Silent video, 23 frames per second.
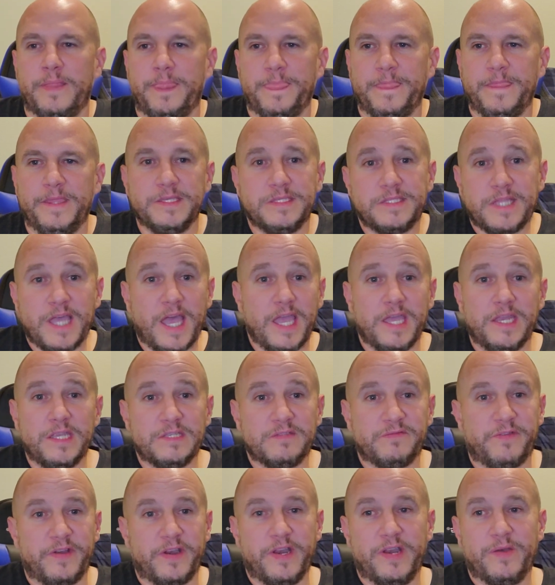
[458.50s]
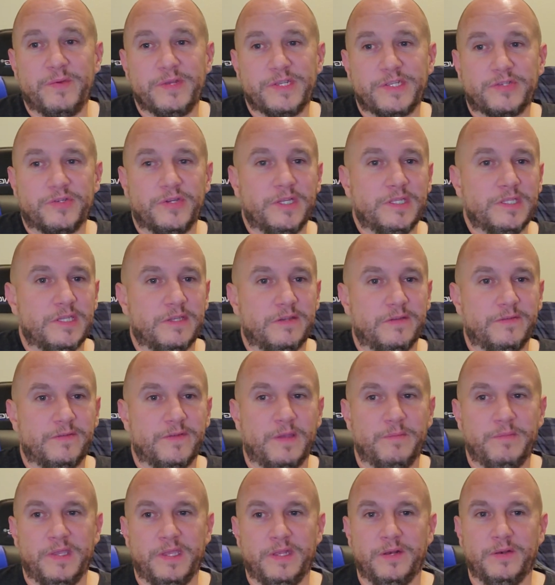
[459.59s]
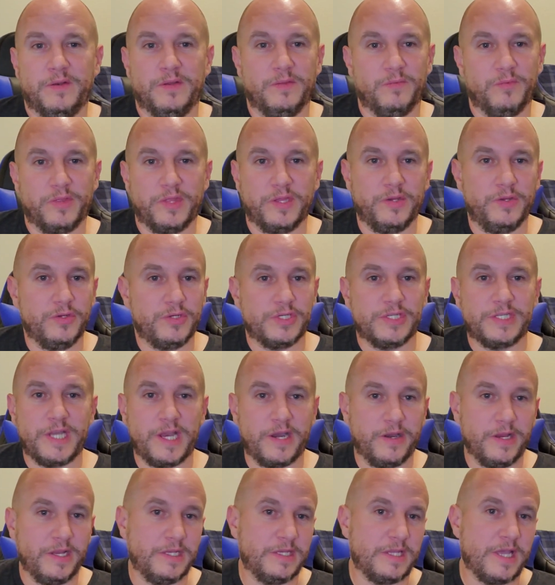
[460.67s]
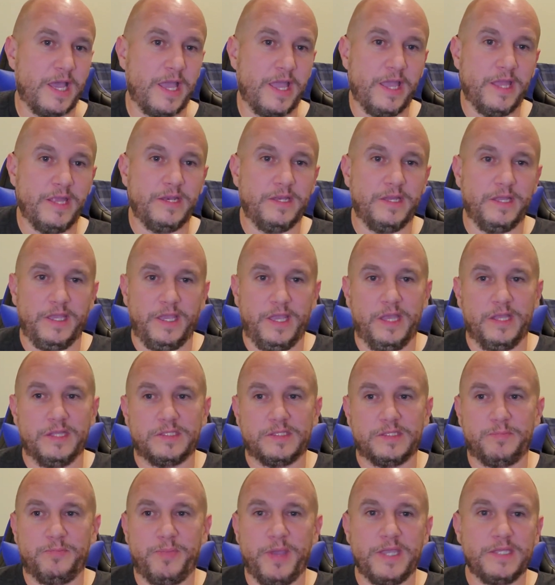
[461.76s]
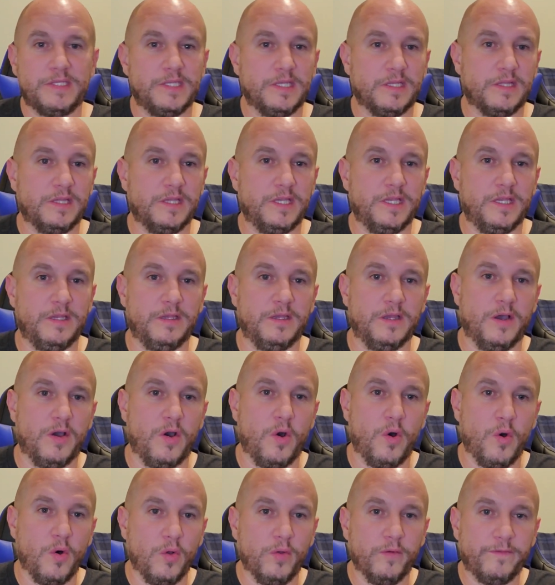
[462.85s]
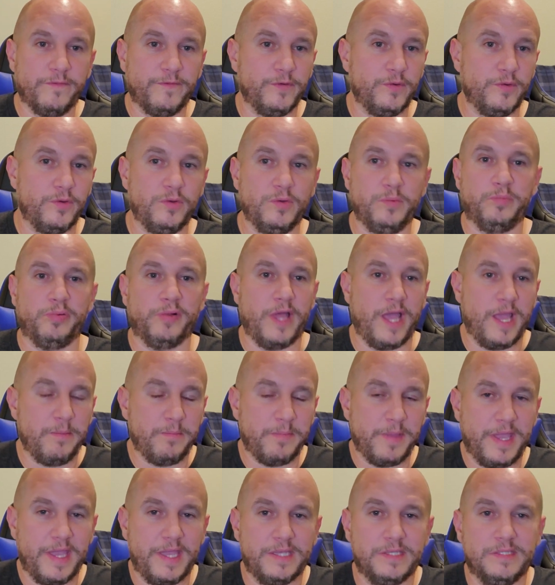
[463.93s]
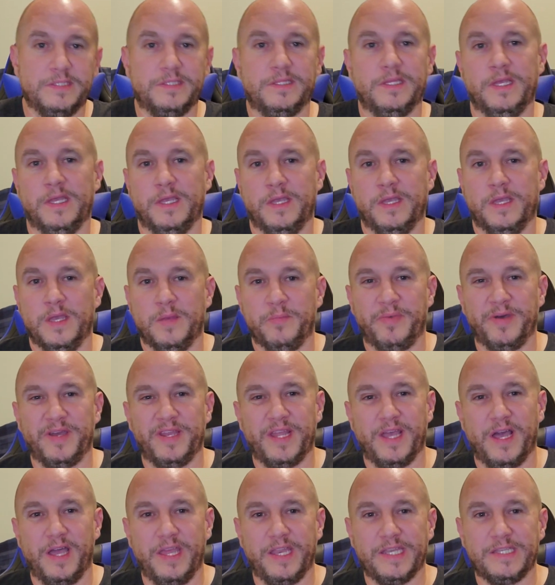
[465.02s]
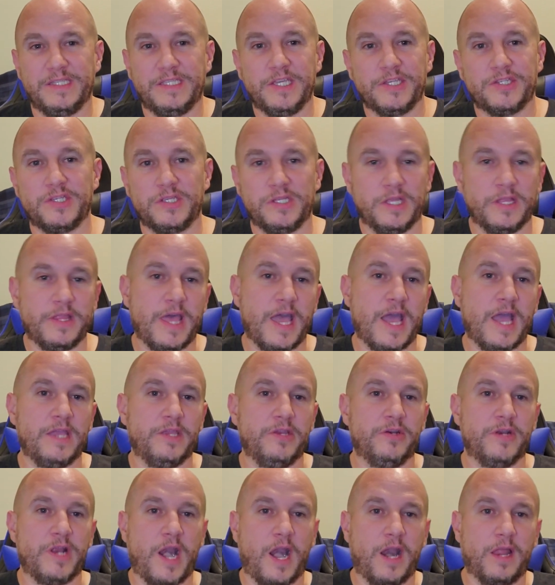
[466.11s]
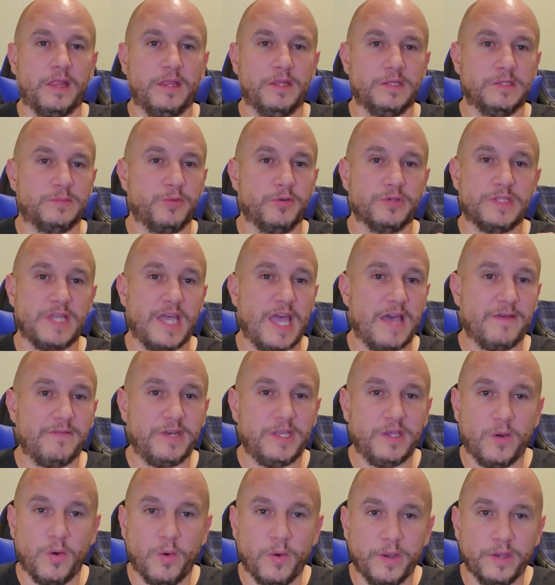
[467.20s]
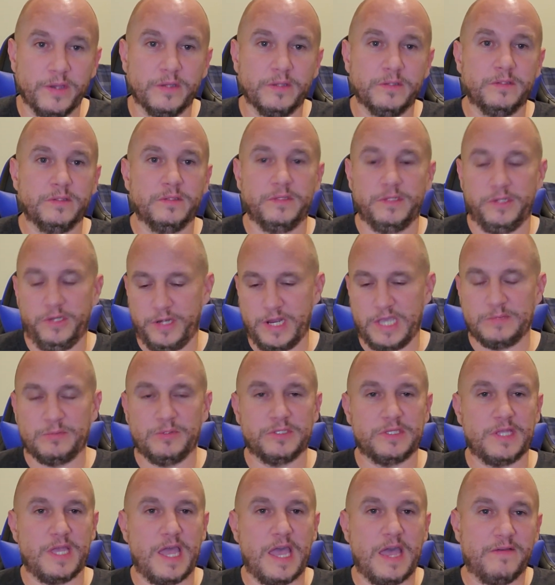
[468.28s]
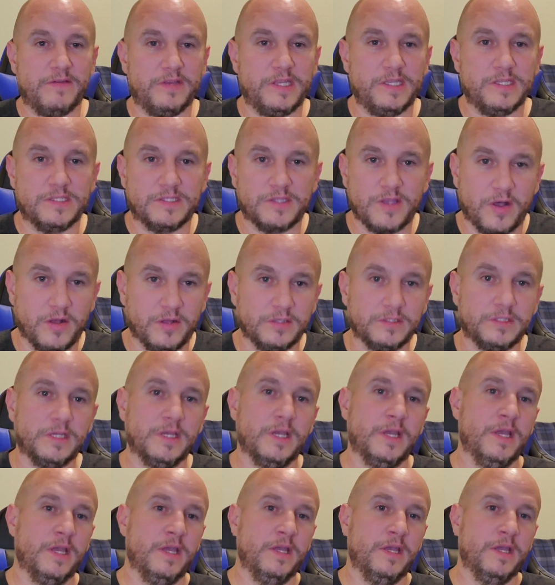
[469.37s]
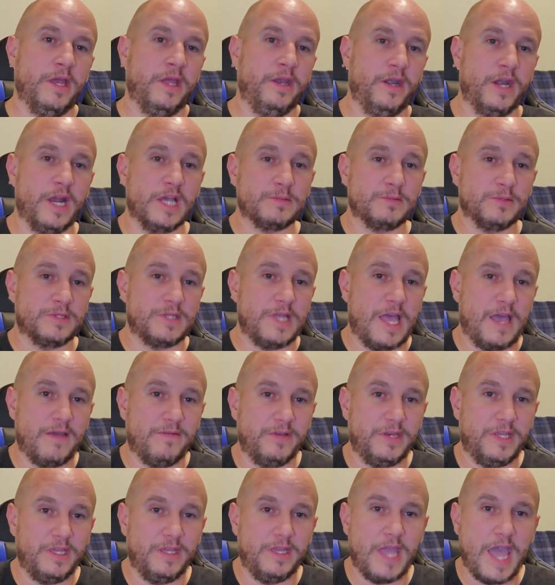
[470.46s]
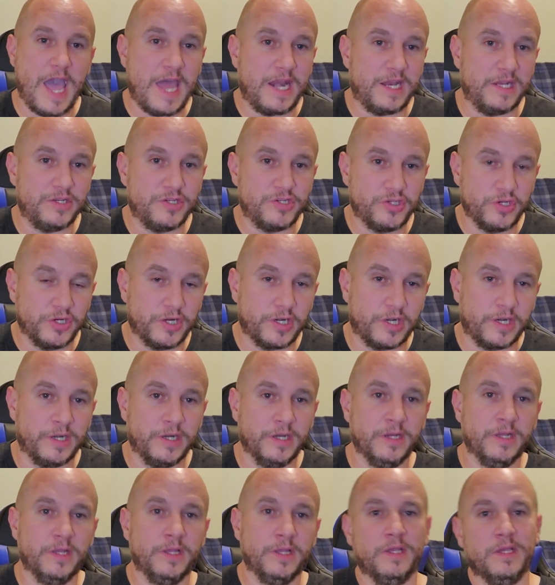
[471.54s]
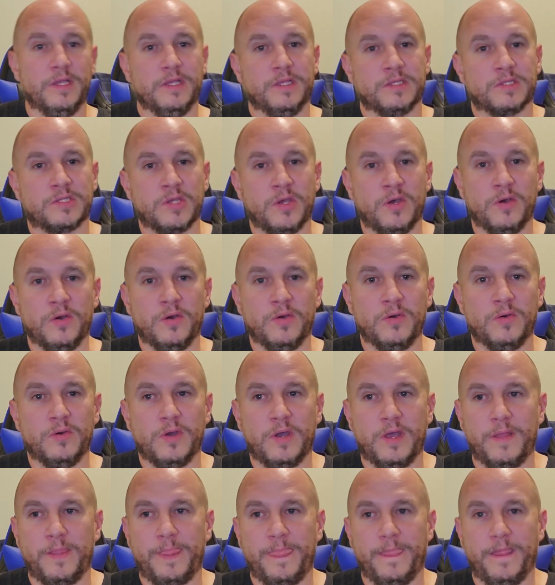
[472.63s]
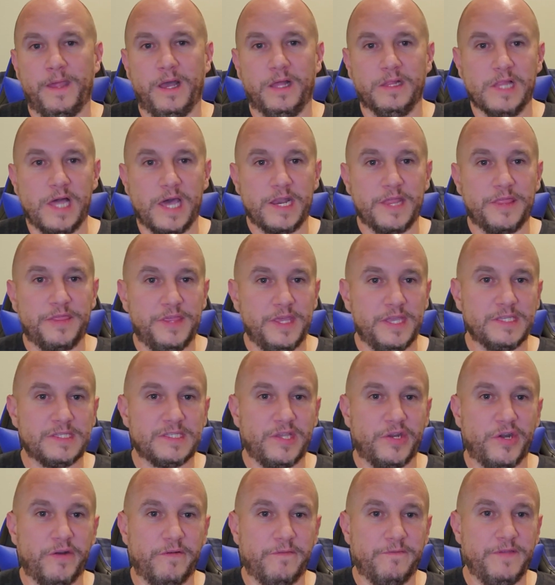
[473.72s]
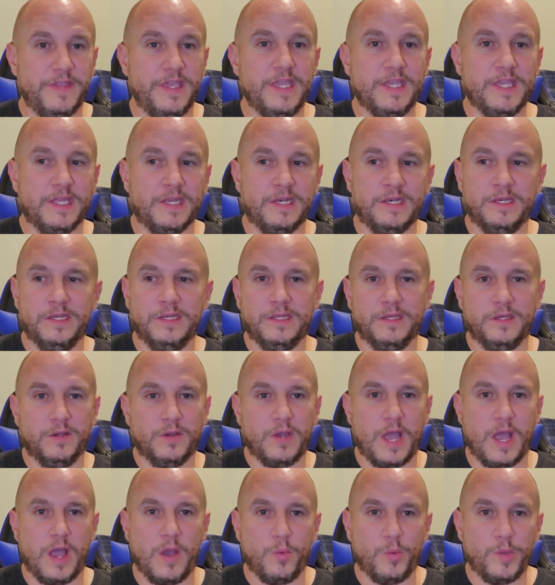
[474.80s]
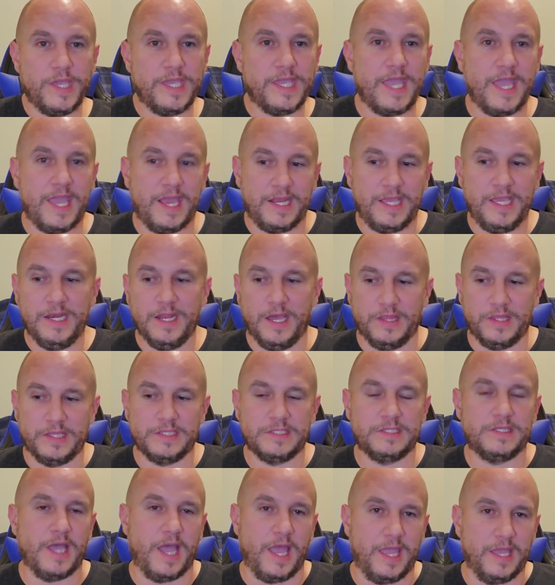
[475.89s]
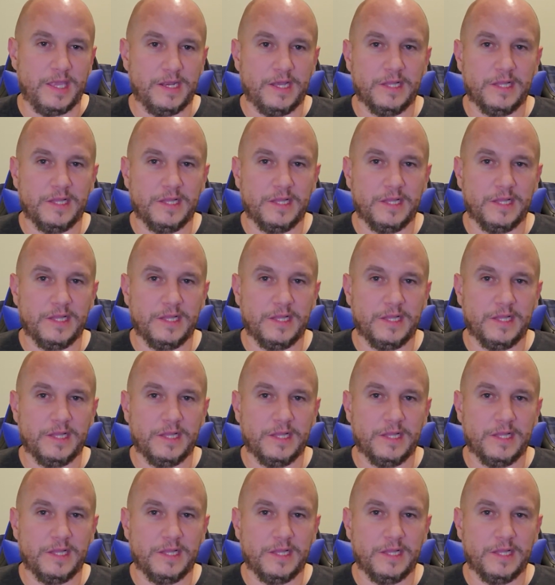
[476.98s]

This diet is very restrictive. I mean, with the Nutritarian diet, it's basically whole food, plant-based. But in addition to that, you're not supposed to have any oil. You're not supposed to have any salt. And you're not supposed to have any added sugar. So a lot of things that are vegan, we can't eat on this diet.